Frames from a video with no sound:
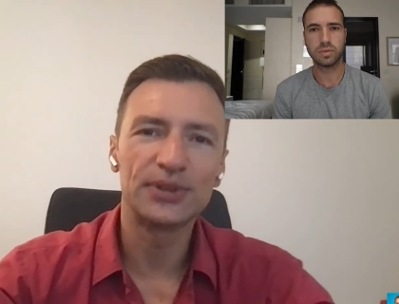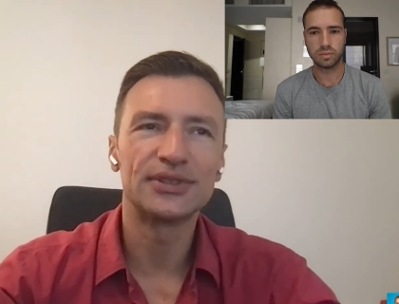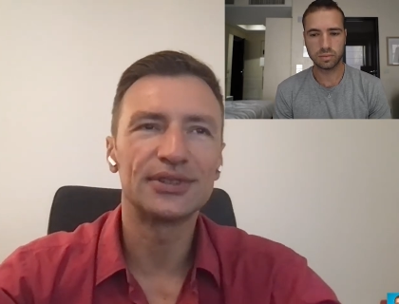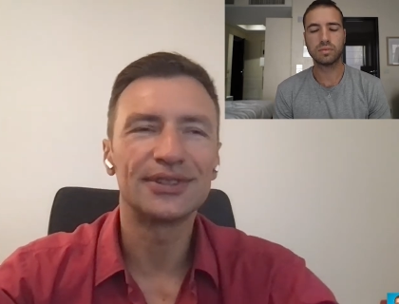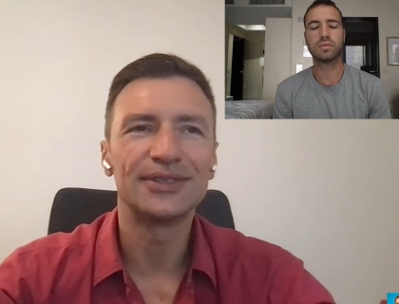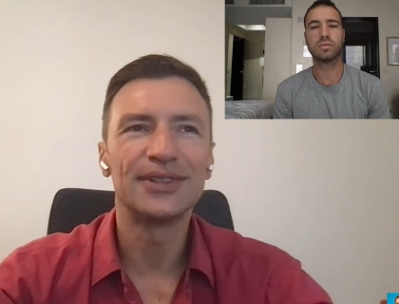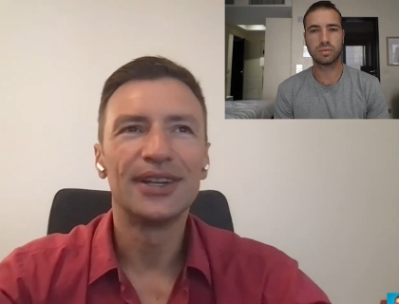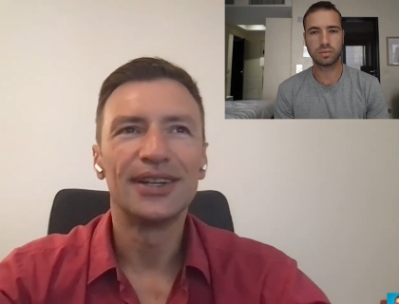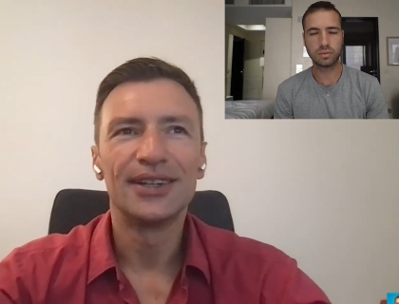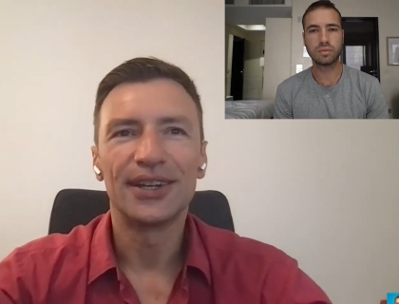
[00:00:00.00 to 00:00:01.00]
Speaker 1: was
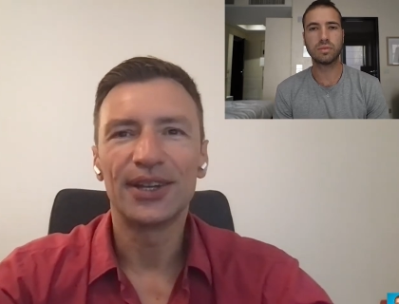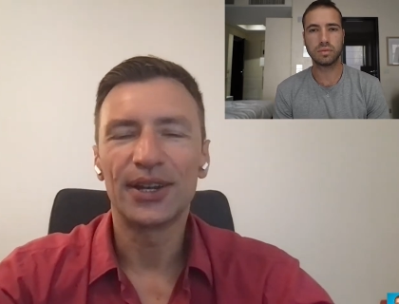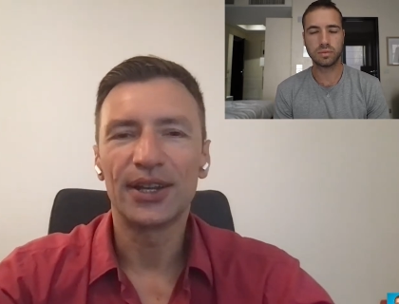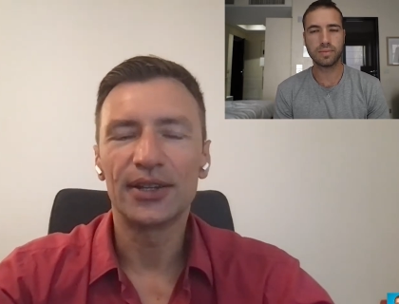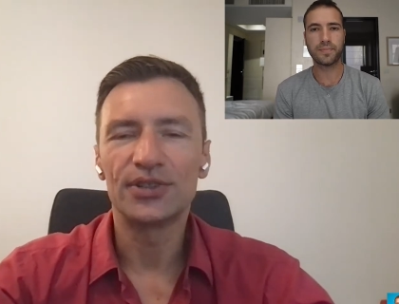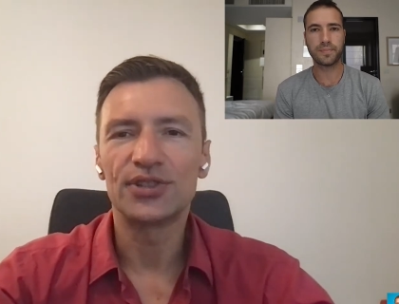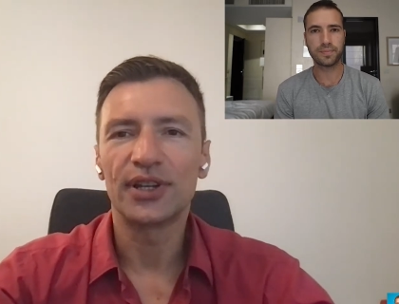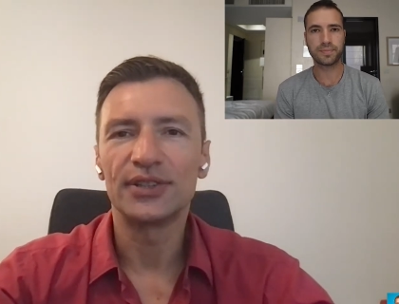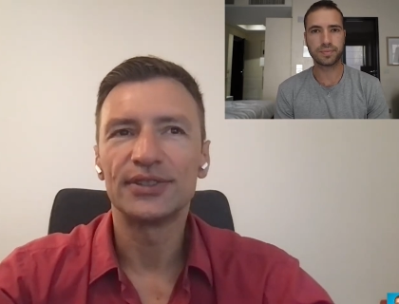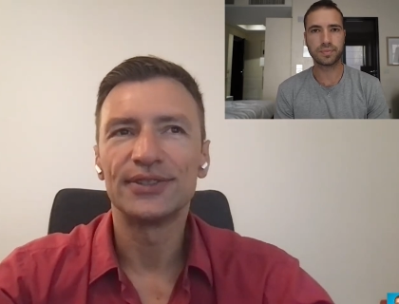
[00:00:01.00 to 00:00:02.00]
again another
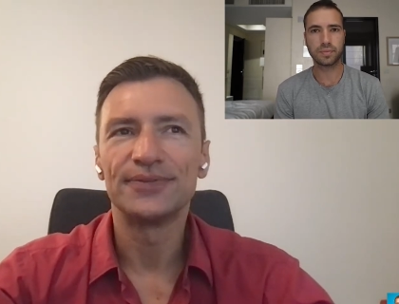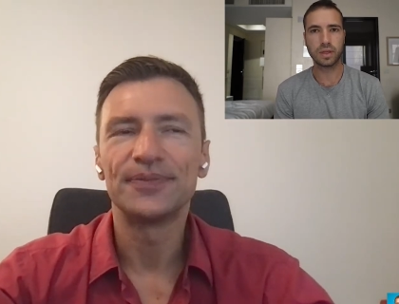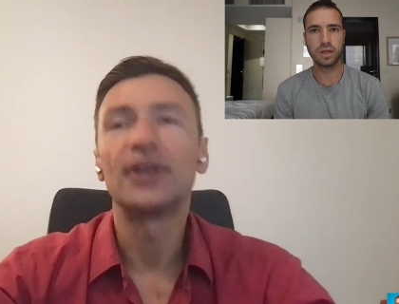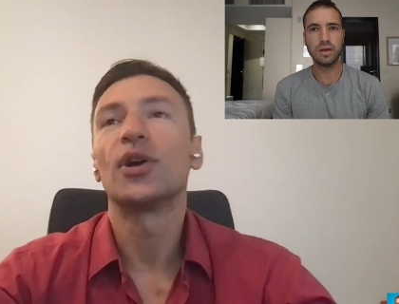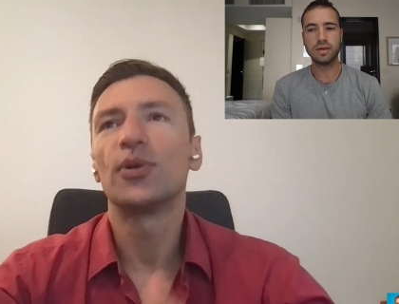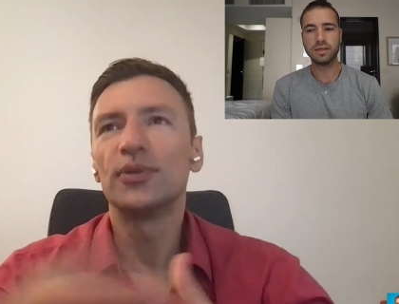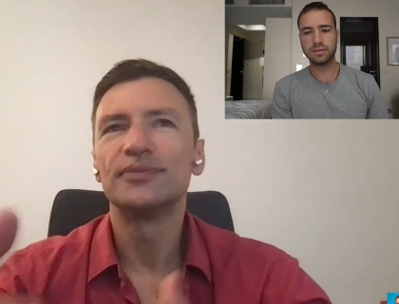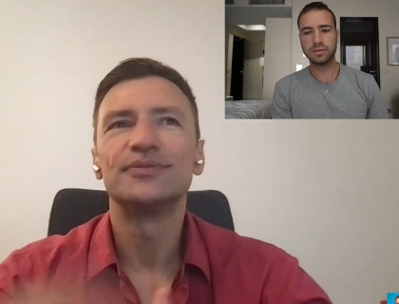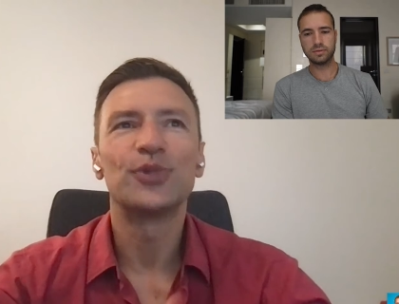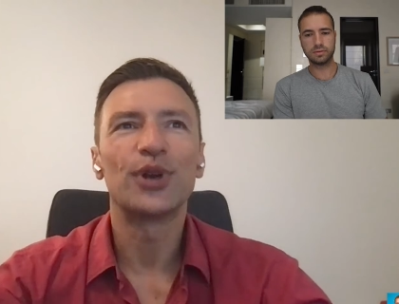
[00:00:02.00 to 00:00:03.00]
challenge. And
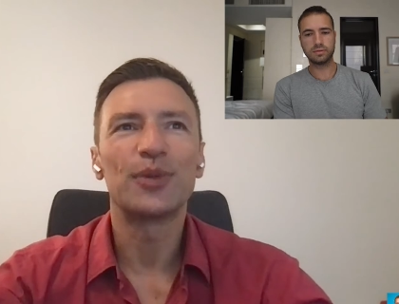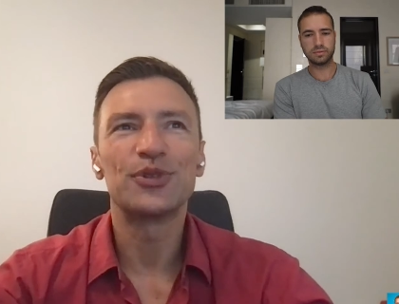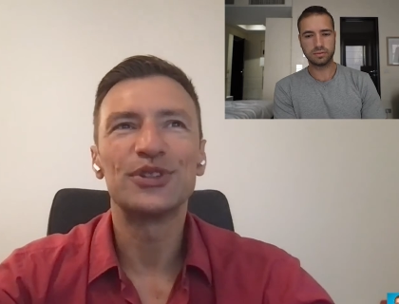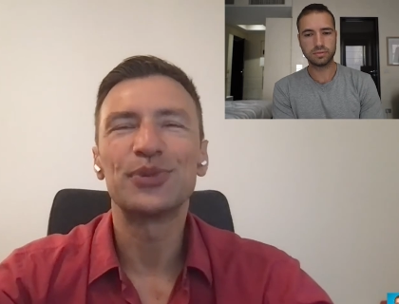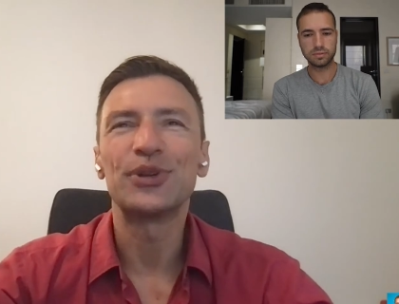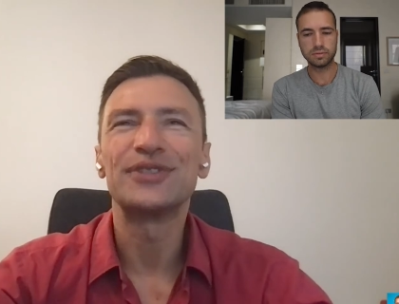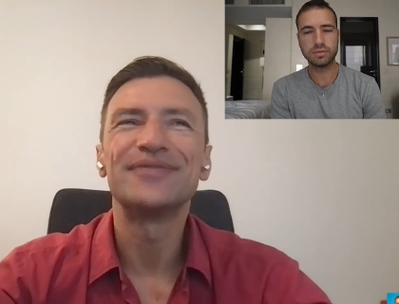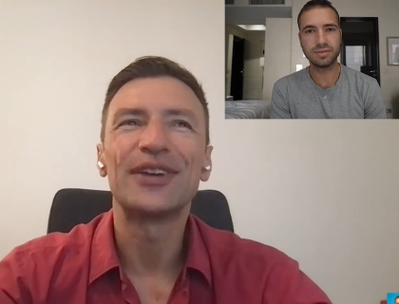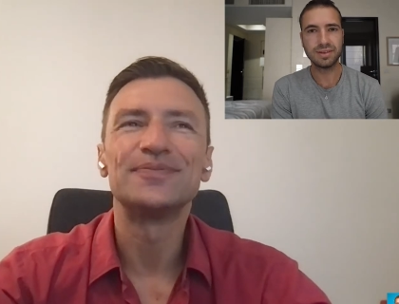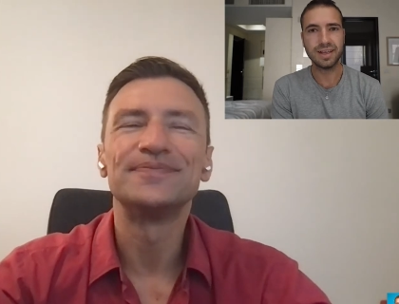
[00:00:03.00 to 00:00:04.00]
now we're up to this point.
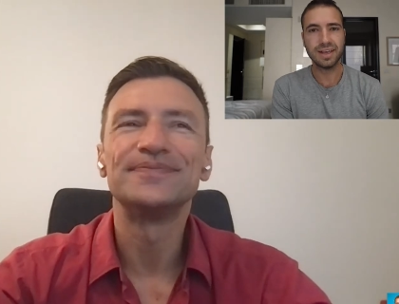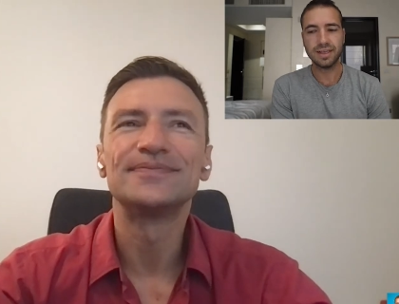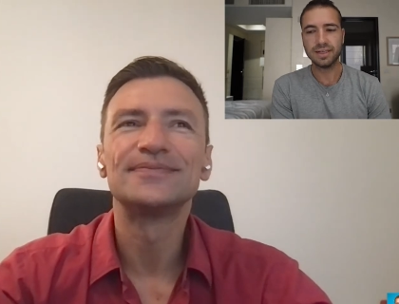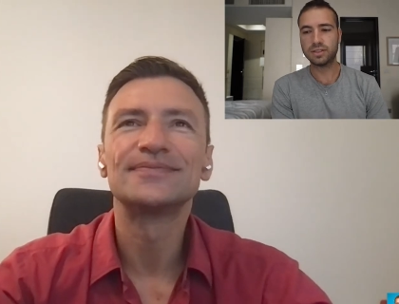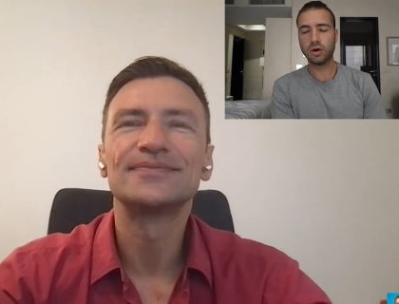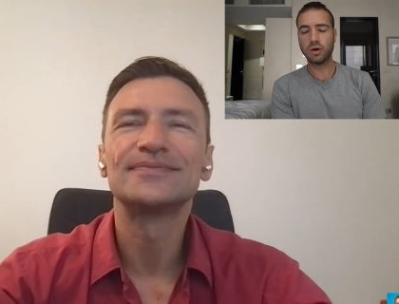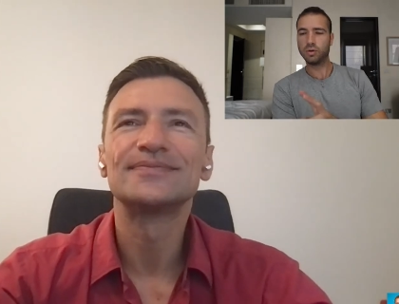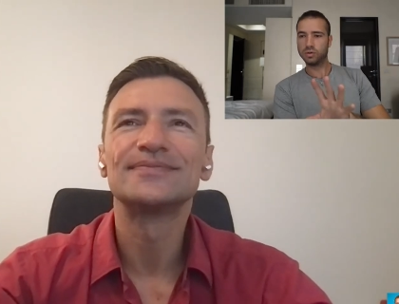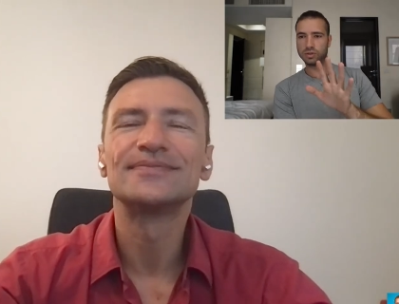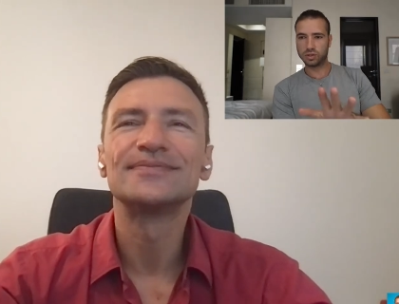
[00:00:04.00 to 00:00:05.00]

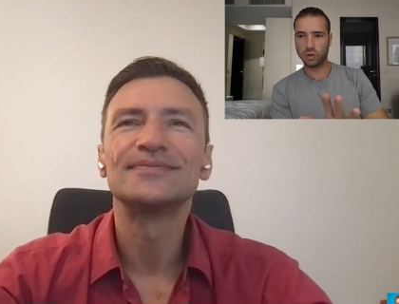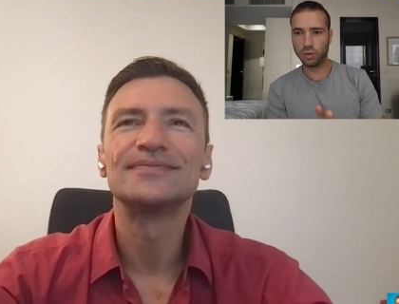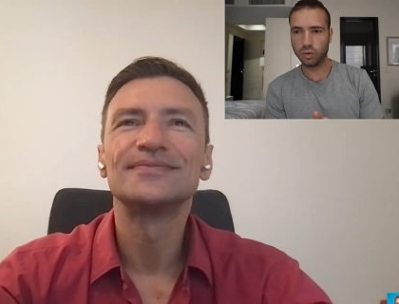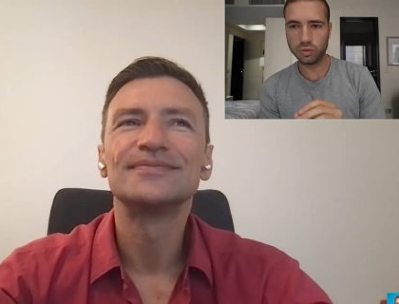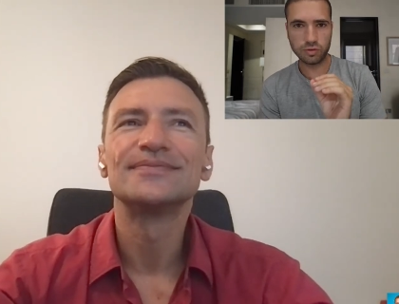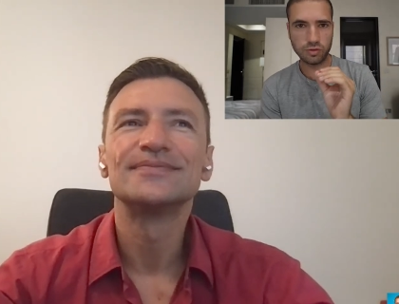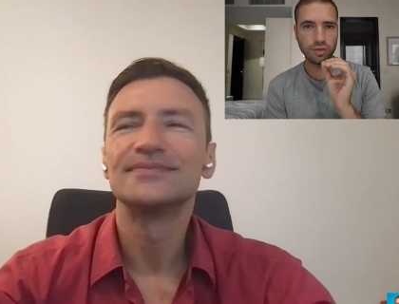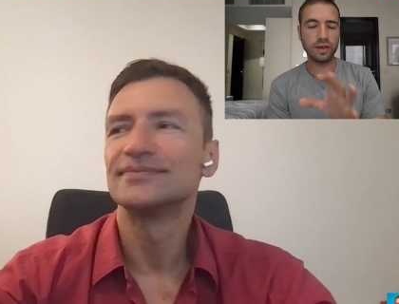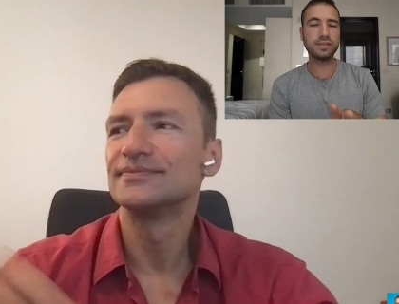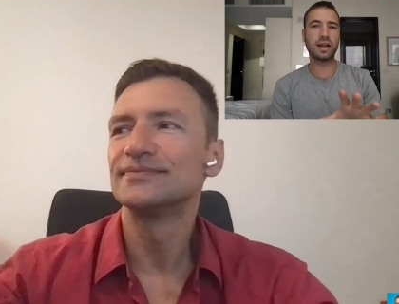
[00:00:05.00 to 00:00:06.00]
Speaker 2: So, so two
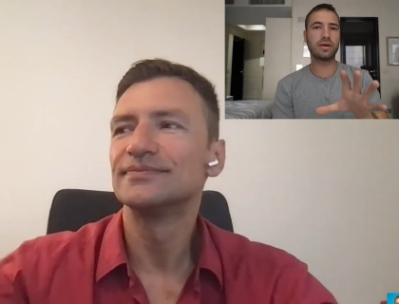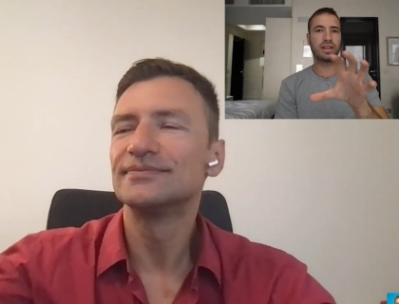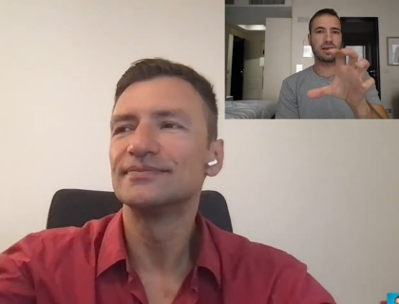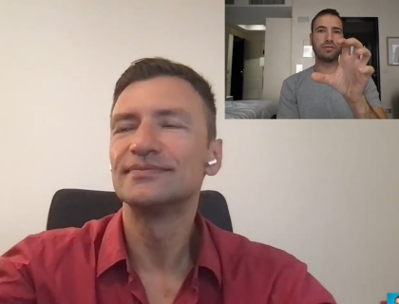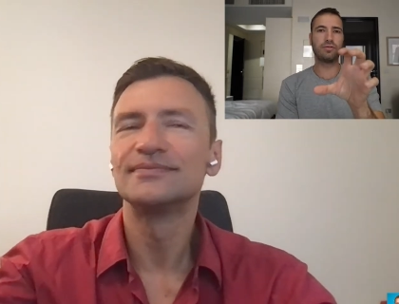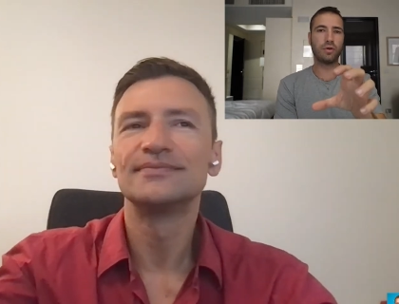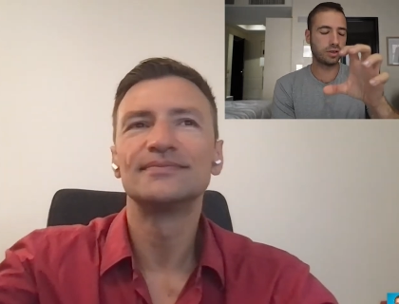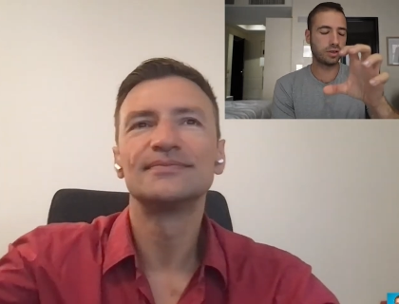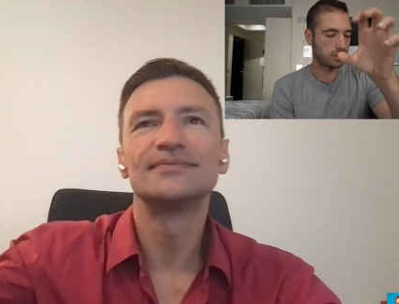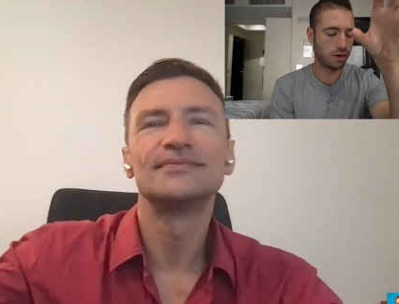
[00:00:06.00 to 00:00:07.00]
things that I'd like to
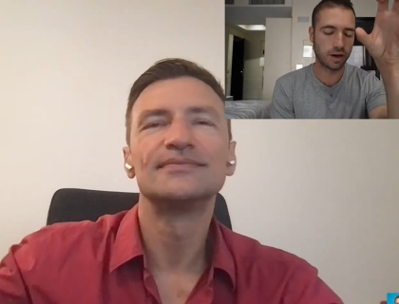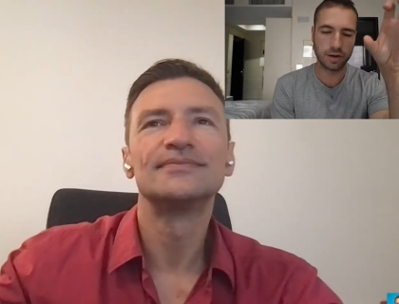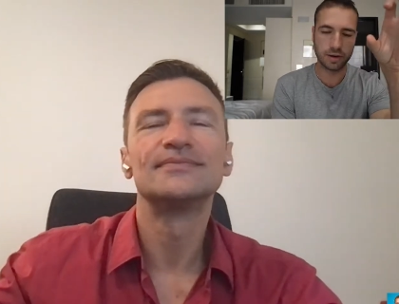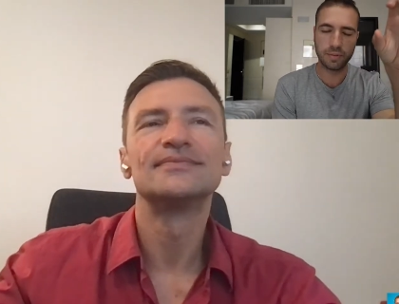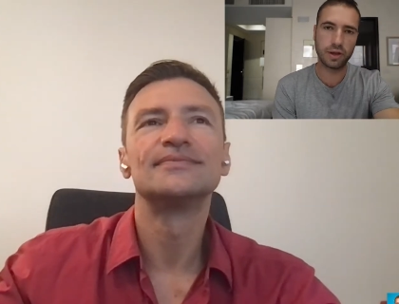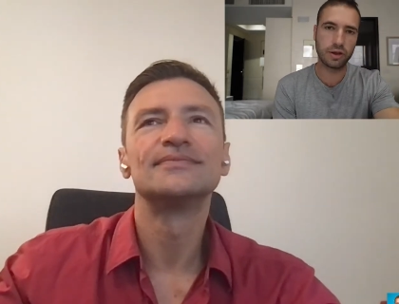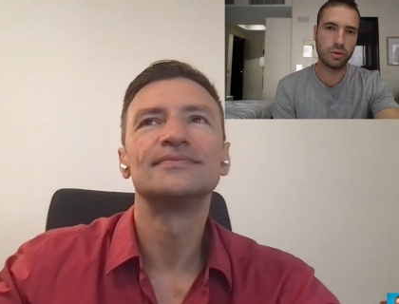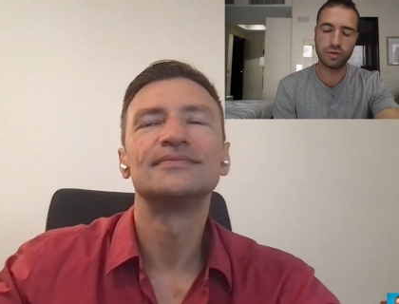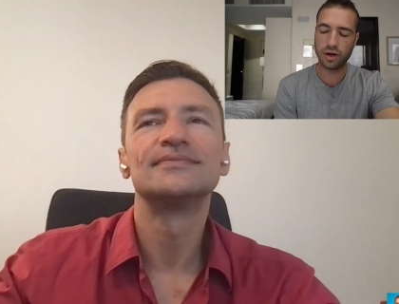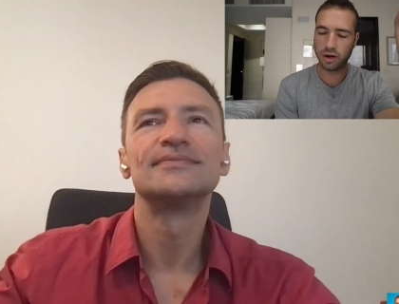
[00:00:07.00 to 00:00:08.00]
focus on and, and, pick
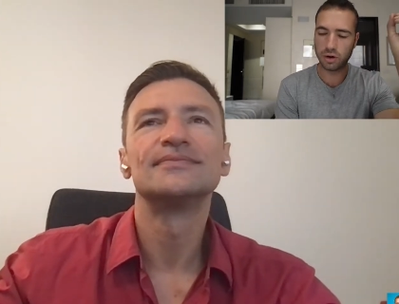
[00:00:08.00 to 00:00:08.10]
your brain